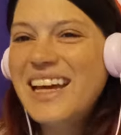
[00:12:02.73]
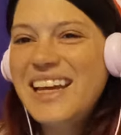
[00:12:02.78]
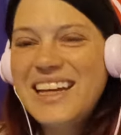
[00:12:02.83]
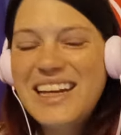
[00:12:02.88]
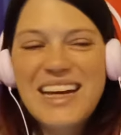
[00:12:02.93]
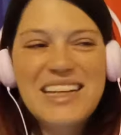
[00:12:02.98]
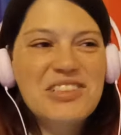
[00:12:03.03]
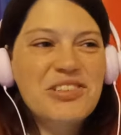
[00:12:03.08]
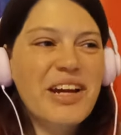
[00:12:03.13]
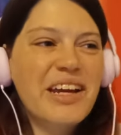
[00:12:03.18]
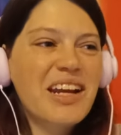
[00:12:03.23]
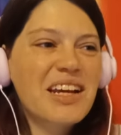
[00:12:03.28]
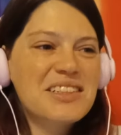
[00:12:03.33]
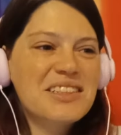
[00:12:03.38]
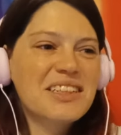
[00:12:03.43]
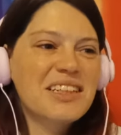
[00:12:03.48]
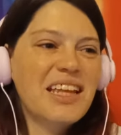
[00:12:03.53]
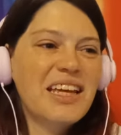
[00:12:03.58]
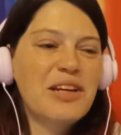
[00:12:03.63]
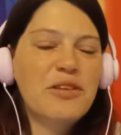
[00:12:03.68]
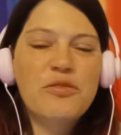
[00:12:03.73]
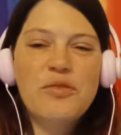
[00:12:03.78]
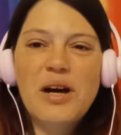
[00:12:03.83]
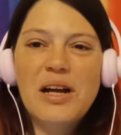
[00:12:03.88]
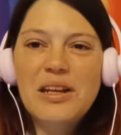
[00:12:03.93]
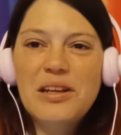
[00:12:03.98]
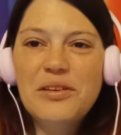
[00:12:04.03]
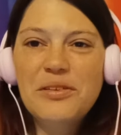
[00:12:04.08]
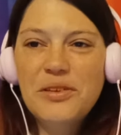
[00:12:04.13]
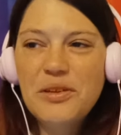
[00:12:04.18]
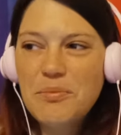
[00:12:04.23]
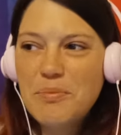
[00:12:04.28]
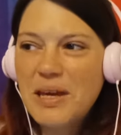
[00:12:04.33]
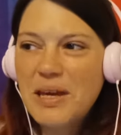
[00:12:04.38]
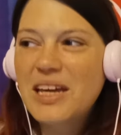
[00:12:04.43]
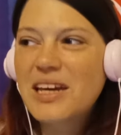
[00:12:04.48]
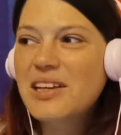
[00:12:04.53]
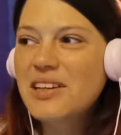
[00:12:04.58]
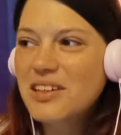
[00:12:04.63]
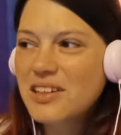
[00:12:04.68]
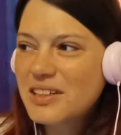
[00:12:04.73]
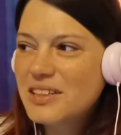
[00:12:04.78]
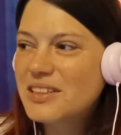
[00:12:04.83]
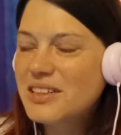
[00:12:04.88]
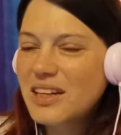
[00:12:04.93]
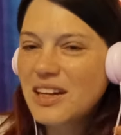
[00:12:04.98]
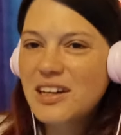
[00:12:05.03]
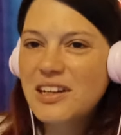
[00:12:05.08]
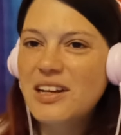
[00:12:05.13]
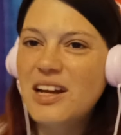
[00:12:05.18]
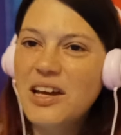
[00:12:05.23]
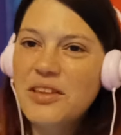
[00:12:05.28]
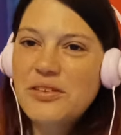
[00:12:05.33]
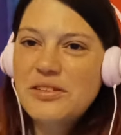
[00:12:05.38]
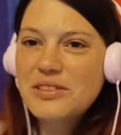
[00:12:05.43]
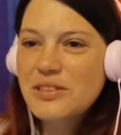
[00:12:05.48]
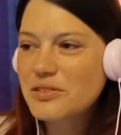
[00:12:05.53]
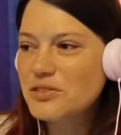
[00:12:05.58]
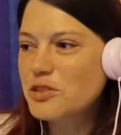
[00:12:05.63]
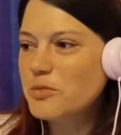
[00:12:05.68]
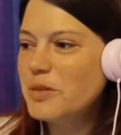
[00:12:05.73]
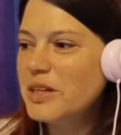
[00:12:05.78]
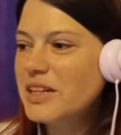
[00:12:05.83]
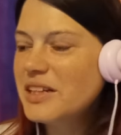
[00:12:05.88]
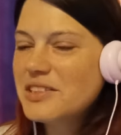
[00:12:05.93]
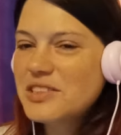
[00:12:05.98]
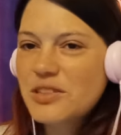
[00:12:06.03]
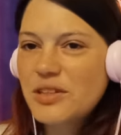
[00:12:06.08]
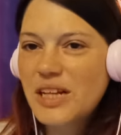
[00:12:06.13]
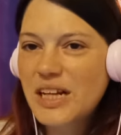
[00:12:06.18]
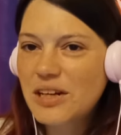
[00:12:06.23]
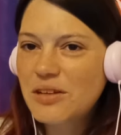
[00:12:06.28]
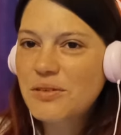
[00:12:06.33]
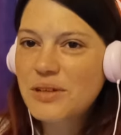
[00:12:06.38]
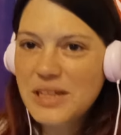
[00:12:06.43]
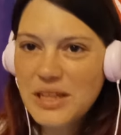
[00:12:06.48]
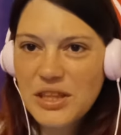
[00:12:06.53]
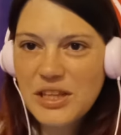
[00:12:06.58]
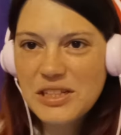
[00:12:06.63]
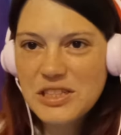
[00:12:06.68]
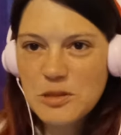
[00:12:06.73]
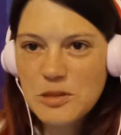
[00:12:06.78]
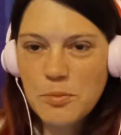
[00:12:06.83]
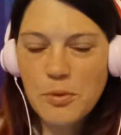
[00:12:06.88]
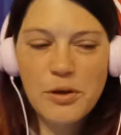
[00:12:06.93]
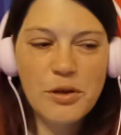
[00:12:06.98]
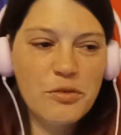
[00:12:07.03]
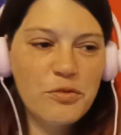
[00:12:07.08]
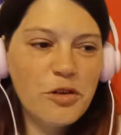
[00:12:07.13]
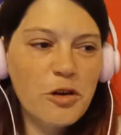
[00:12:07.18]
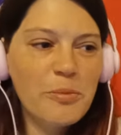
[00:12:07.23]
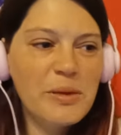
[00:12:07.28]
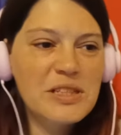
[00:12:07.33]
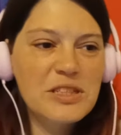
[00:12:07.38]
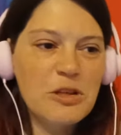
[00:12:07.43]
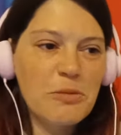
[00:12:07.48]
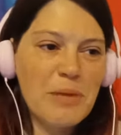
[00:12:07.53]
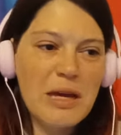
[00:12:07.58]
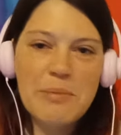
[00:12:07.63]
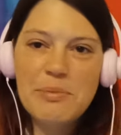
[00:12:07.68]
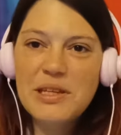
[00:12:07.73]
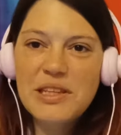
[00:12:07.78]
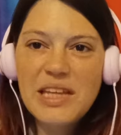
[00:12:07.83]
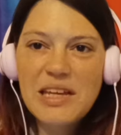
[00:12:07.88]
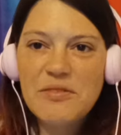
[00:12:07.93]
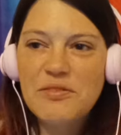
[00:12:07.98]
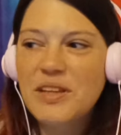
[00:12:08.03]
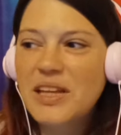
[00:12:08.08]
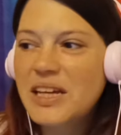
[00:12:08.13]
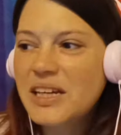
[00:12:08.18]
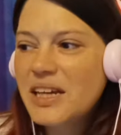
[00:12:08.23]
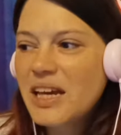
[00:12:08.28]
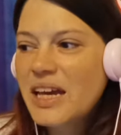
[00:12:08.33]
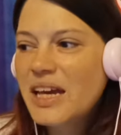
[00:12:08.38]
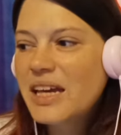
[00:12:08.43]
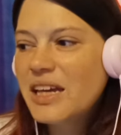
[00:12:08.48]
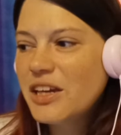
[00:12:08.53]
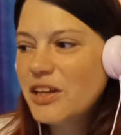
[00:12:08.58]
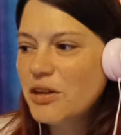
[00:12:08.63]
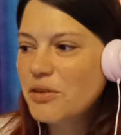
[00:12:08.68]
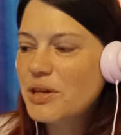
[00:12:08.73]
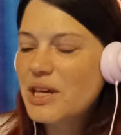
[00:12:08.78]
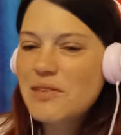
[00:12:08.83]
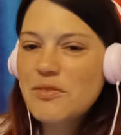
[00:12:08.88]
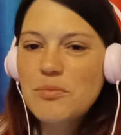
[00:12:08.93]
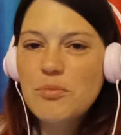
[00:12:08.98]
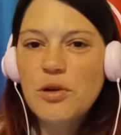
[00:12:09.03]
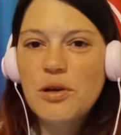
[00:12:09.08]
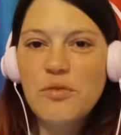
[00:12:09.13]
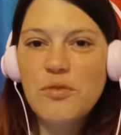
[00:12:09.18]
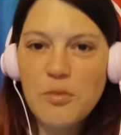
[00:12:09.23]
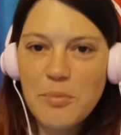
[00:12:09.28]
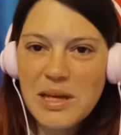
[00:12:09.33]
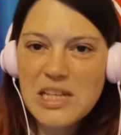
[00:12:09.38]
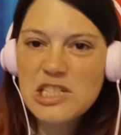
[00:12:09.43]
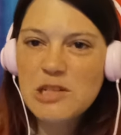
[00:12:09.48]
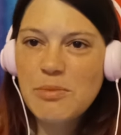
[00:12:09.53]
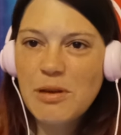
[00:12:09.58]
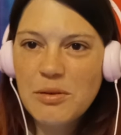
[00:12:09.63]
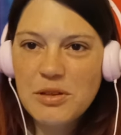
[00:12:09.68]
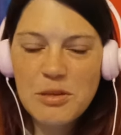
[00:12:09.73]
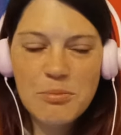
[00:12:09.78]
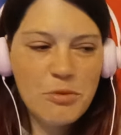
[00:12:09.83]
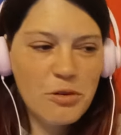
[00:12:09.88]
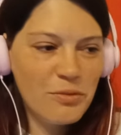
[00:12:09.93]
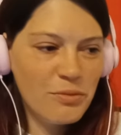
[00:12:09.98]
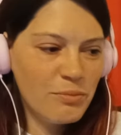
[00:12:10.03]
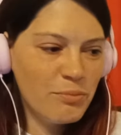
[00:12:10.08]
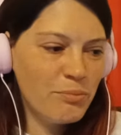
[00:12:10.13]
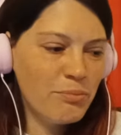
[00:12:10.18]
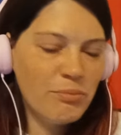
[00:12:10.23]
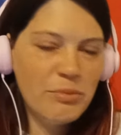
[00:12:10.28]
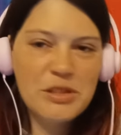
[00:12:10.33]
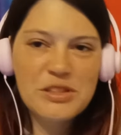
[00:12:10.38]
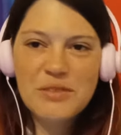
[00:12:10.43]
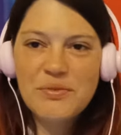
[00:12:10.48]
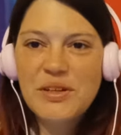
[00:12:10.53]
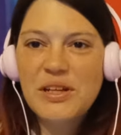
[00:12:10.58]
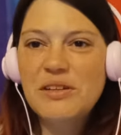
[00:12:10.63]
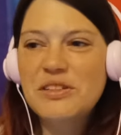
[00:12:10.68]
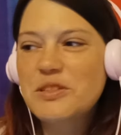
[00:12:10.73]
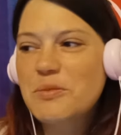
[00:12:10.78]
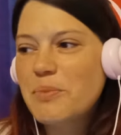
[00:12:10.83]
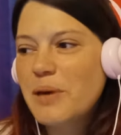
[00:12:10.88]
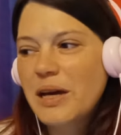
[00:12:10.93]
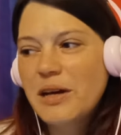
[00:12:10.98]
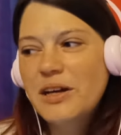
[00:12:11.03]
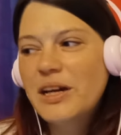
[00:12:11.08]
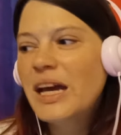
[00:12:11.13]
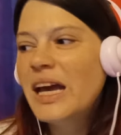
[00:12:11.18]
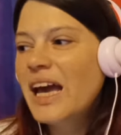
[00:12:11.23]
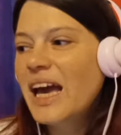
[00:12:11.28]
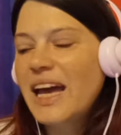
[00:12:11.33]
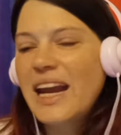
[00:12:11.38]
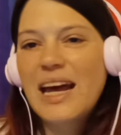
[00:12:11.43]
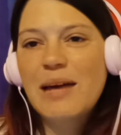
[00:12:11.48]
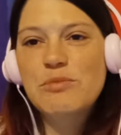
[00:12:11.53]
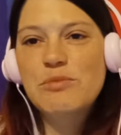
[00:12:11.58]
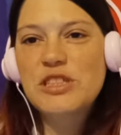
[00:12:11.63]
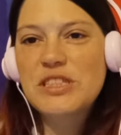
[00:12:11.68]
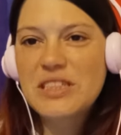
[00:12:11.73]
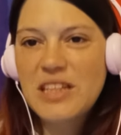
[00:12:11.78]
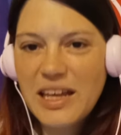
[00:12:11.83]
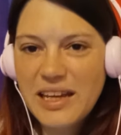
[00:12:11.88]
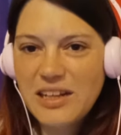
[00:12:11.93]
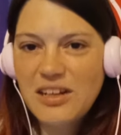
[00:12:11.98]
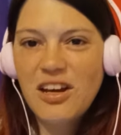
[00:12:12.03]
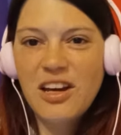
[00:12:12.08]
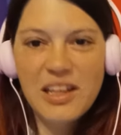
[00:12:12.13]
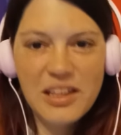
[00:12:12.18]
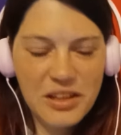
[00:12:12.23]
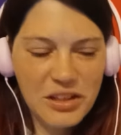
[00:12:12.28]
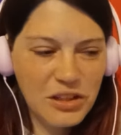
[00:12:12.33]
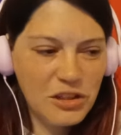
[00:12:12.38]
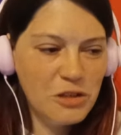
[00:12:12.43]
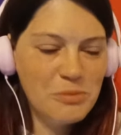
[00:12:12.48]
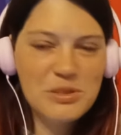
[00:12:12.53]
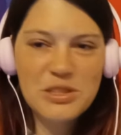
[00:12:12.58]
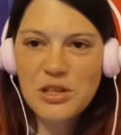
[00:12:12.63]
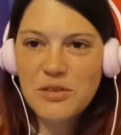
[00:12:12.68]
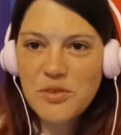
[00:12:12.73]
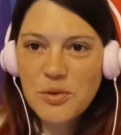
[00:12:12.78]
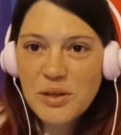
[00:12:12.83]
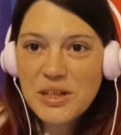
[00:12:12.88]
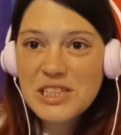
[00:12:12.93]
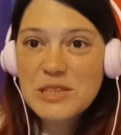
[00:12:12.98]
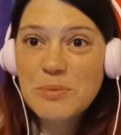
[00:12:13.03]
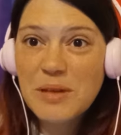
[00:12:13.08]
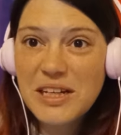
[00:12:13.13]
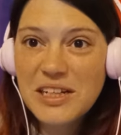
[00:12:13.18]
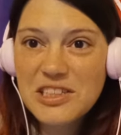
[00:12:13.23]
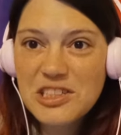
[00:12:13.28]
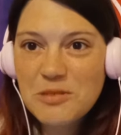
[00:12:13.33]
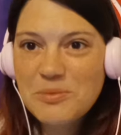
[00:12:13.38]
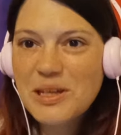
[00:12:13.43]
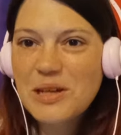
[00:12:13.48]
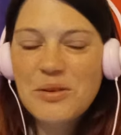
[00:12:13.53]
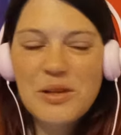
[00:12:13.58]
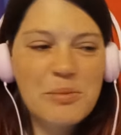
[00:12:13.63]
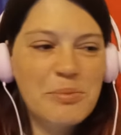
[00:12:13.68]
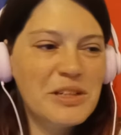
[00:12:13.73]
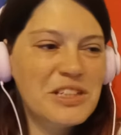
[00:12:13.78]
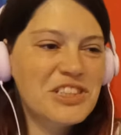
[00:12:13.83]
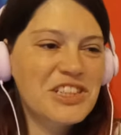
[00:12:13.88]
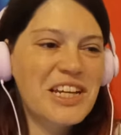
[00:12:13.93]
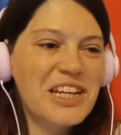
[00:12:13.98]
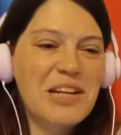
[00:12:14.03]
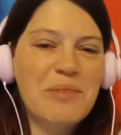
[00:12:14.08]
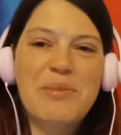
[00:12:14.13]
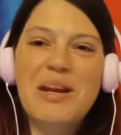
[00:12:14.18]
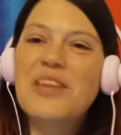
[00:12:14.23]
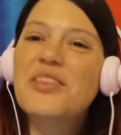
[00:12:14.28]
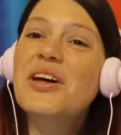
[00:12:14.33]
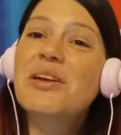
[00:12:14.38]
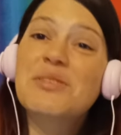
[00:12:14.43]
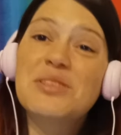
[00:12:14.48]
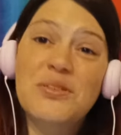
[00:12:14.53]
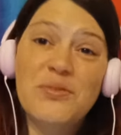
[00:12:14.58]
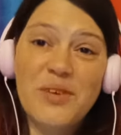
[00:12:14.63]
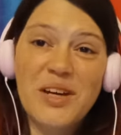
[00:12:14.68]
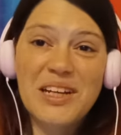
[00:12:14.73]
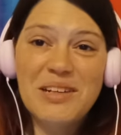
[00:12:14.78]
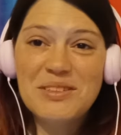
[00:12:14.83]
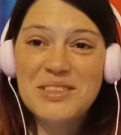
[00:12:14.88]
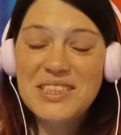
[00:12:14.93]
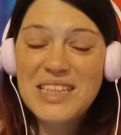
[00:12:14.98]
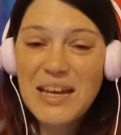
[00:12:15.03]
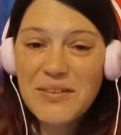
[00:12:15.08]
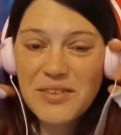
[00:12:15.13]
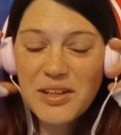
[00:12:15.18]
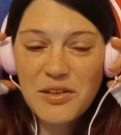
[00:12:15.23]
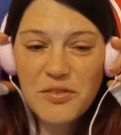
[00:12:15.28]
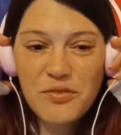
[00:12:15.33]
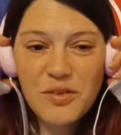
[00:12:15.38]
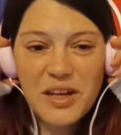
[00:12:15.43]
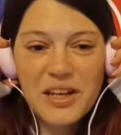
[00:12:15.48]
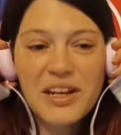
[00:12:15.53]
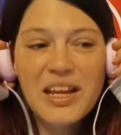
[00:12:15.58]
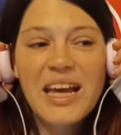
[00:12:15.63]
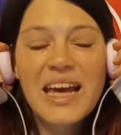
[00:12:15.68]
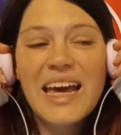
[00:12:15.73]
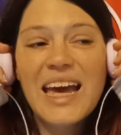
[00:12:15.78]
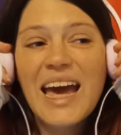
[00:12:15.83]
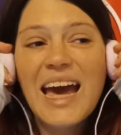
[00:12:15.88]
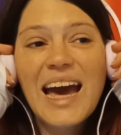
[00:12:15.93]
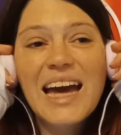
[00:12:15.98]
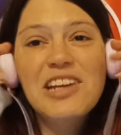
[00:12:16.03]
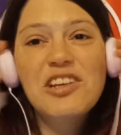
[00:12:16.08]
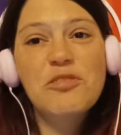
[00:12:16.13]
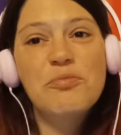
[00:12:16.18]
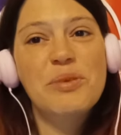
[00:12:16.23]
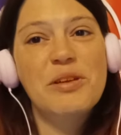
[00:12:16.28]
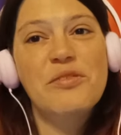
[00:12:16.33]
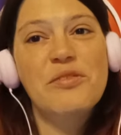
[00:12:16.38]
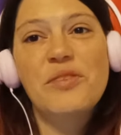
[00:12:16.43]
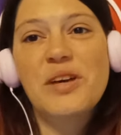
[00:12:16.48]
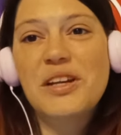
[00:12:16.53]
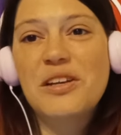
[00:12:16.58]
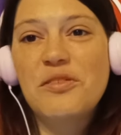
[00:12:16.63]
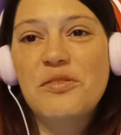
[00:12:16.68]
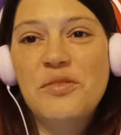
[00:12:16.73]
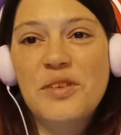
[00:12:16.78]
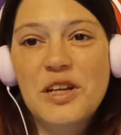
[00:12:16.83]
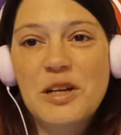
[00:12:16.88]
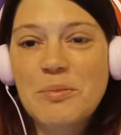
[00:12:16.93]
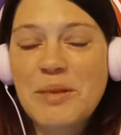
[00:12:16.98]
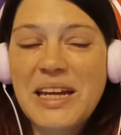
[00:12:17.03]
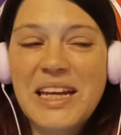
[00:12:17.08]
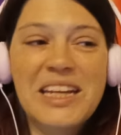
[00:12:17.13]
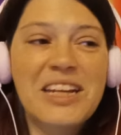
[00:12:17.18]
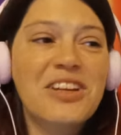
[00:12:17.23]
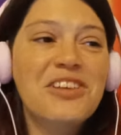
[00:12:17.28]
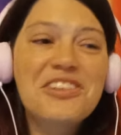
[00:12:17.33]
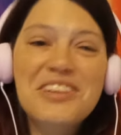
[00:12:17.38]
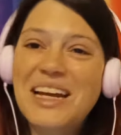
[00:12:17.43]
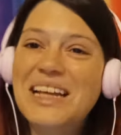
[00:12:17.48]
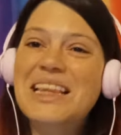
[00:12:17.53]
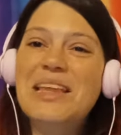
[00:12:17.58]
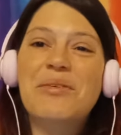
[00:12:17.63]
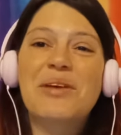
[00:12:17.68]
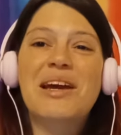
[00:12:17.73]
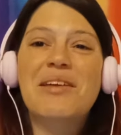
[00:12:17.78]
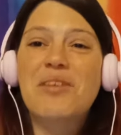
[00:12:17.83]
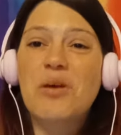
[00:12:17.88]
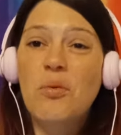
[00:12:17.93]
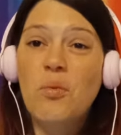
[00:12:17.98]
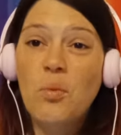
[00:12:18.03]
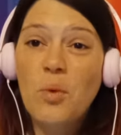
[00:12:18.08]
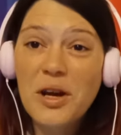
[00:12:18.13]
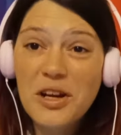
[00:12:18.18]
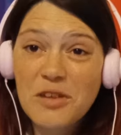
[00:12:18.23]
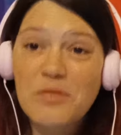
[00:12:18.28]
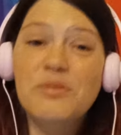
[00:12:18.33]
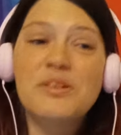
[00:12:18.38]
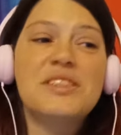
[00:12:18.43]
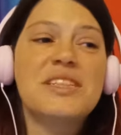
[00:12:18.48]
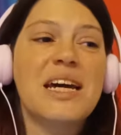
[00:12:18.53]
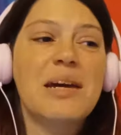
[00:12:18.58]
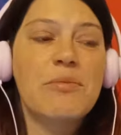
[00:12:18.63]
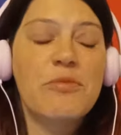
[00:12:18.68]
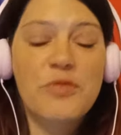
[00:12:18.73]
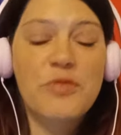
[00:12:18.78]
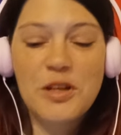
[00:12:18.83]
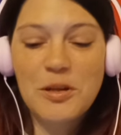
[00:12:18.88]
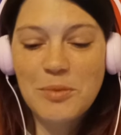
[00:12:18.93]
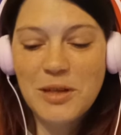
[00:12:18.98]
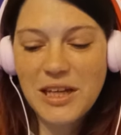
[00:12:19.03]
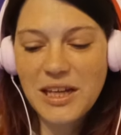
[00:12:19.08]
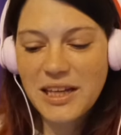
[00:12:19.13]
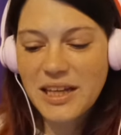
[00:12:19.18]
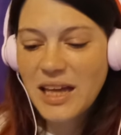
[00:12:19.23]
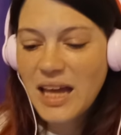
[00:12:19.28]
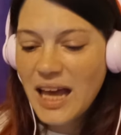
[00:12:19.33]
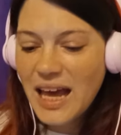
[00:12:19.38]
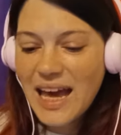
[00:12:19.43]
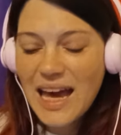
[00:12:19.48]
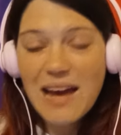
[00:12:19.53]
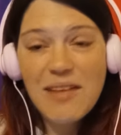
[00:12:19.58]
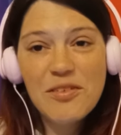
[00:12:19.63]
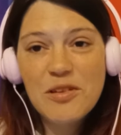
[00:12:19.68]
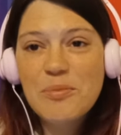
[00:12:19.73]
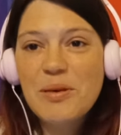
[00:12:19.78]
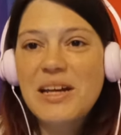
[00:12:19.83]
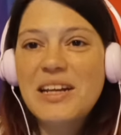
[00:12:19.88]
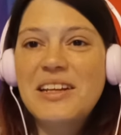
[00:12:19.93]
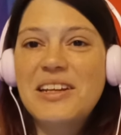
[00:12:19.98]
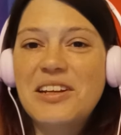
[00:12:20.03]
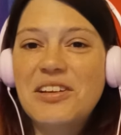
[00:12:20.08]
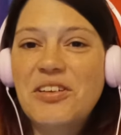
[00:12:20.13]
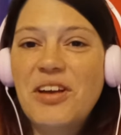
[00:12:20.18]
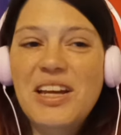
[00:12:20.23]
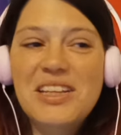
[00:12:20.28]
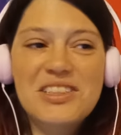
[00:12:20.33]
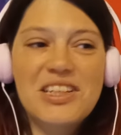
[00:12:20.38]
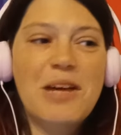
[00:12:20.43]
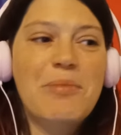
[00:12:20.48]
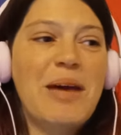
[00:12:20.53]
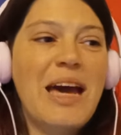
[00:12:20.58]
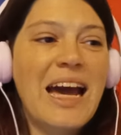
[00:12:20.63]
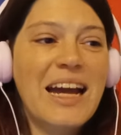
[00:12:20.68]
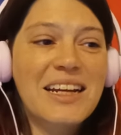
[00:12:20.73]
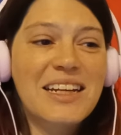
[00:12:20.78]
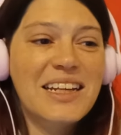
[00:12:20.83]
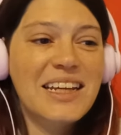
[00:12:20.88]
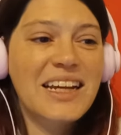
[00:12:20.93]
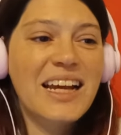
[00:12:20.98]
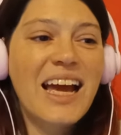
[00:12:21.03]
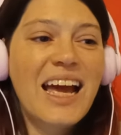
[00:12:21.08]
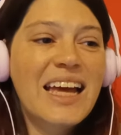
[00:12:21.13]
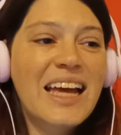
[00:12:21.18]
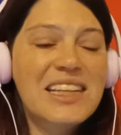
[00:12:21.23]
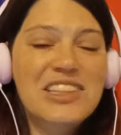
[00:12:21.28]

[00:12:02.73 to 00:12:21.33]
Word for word: Like I try not to like follow the band on on other social media so that I don't get things spoiled for me. So maybe they've like you know given more information about what the mu- music video is about, and I'm just like not in the loop. So if you want to explain it to me, I would appreciate it. But I thought it was fun. It was definitely fun. It had to have been fun to film. Like it looked like they were having a wonderful time filming it. Everybody did a great job acting.